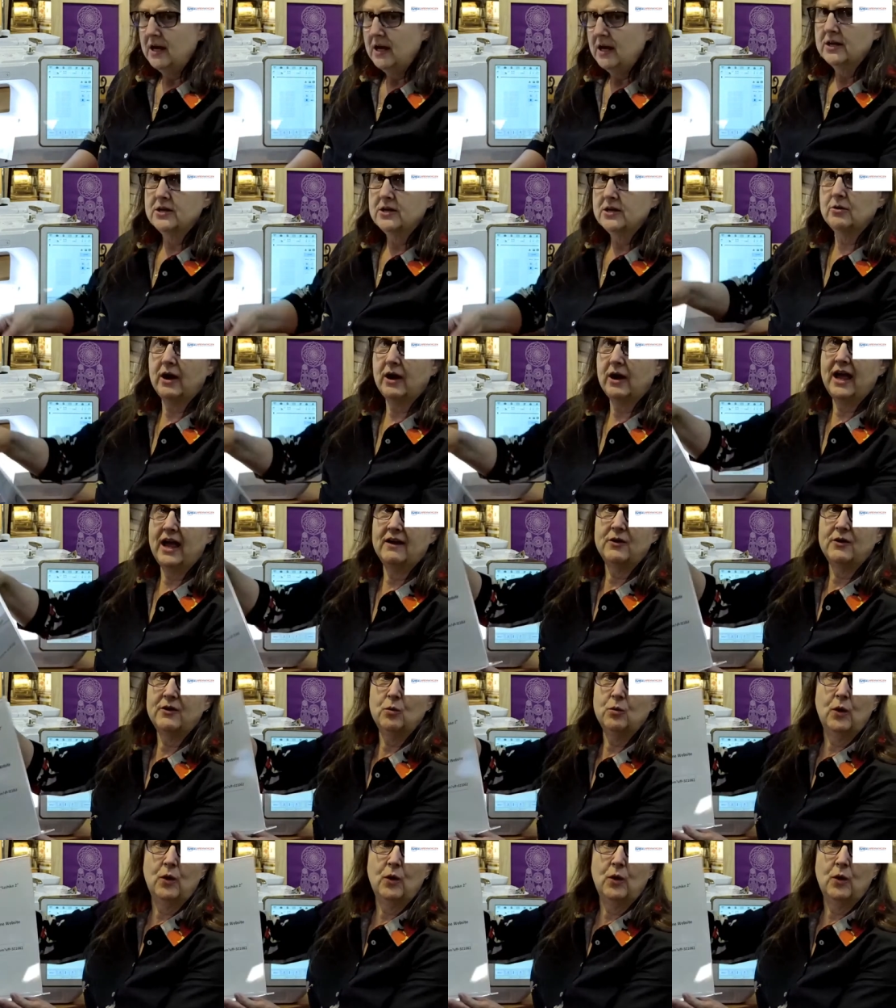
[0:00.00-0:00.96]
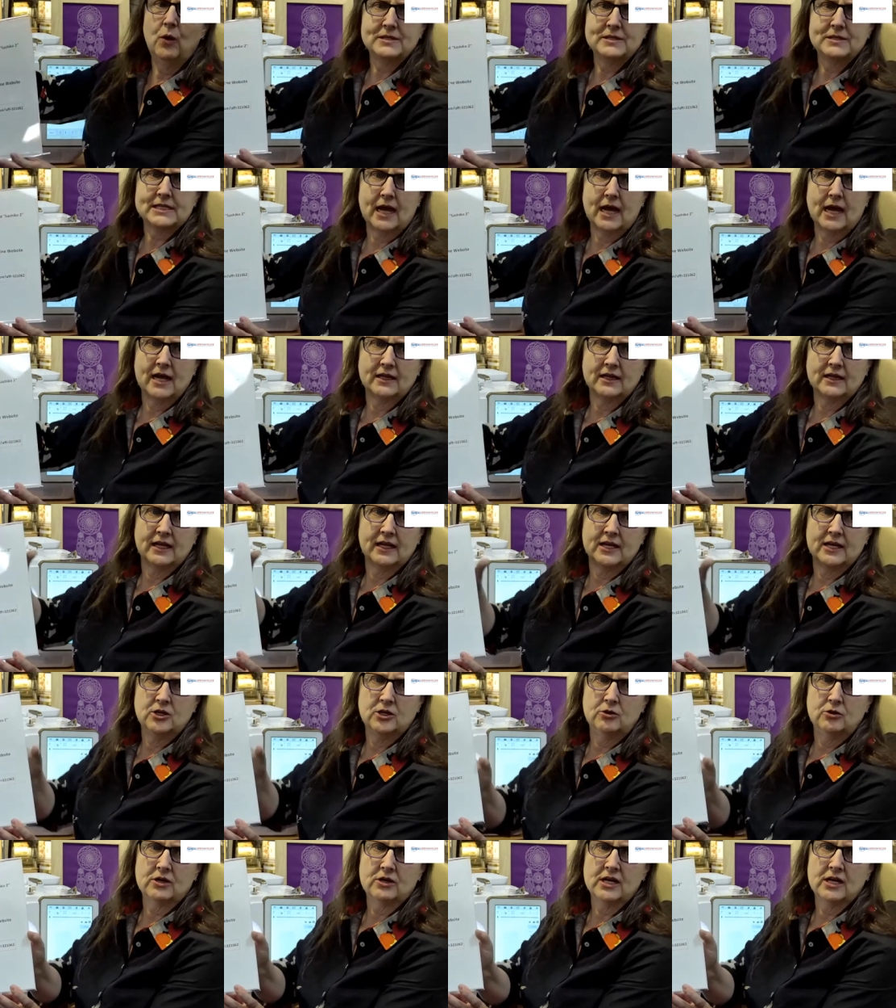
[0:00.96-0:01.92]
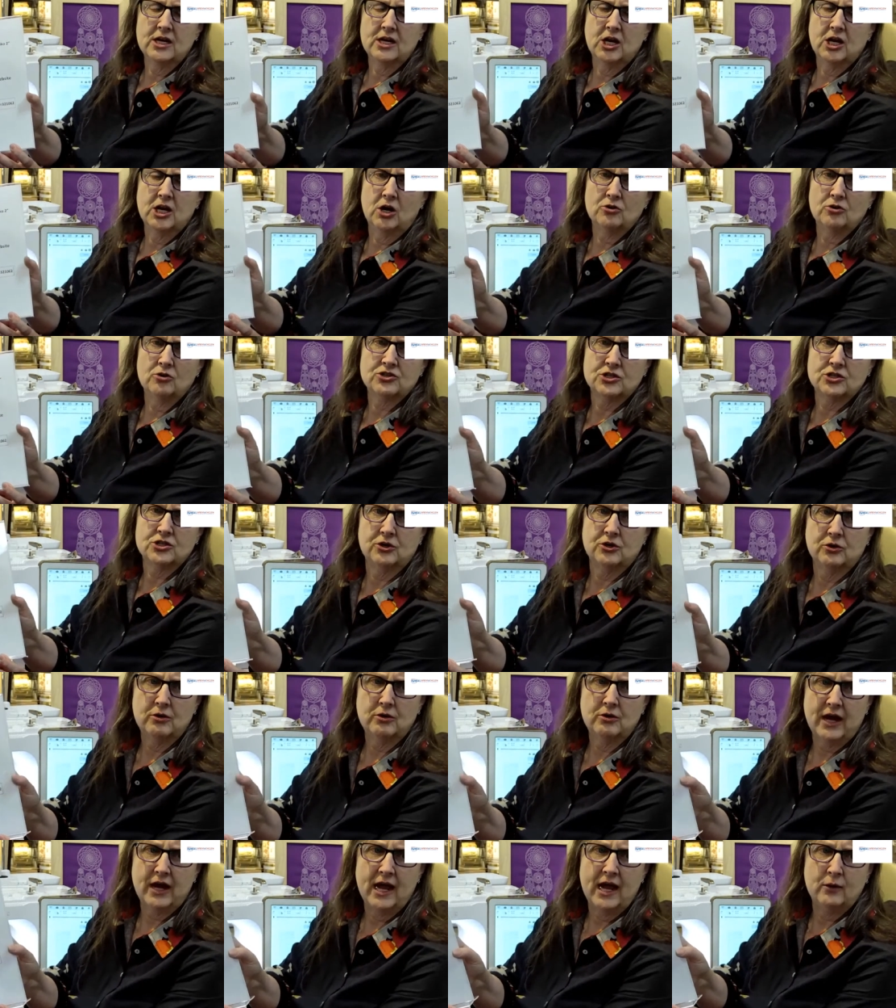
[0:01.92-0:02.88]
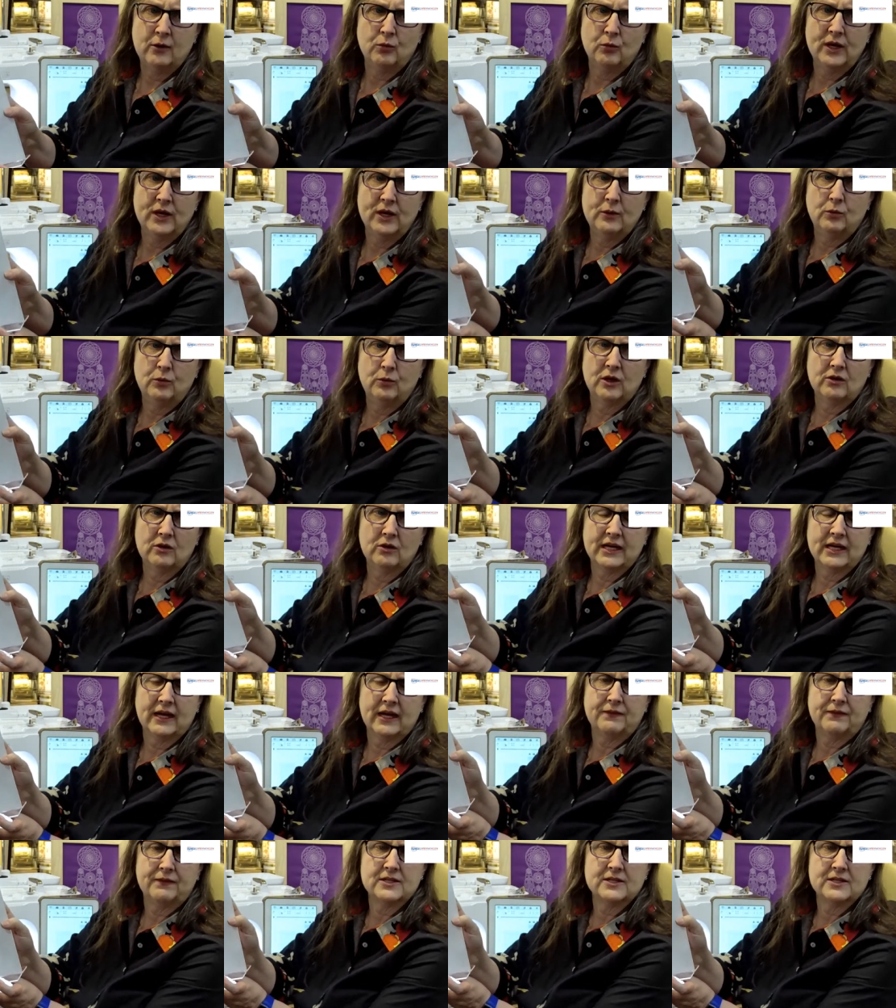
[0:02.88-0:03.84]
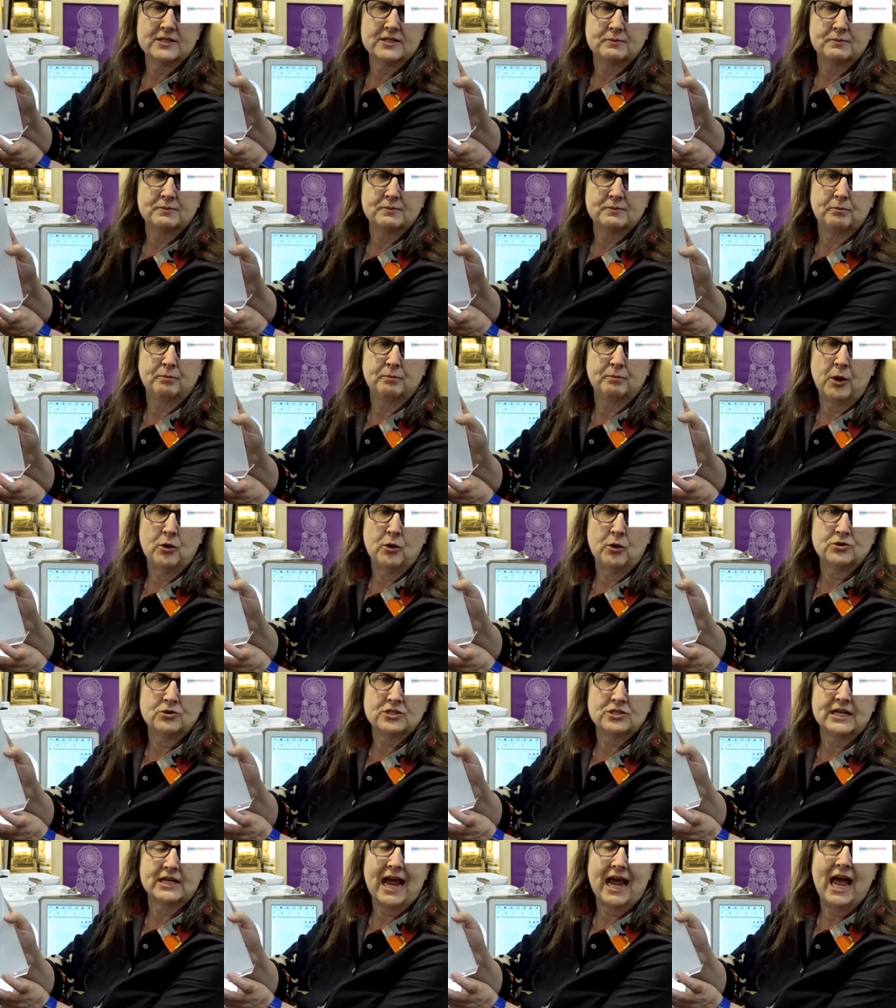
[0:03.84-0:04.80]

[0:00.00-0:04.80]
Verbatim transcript: You have a website that you can go to, and we will get this posted.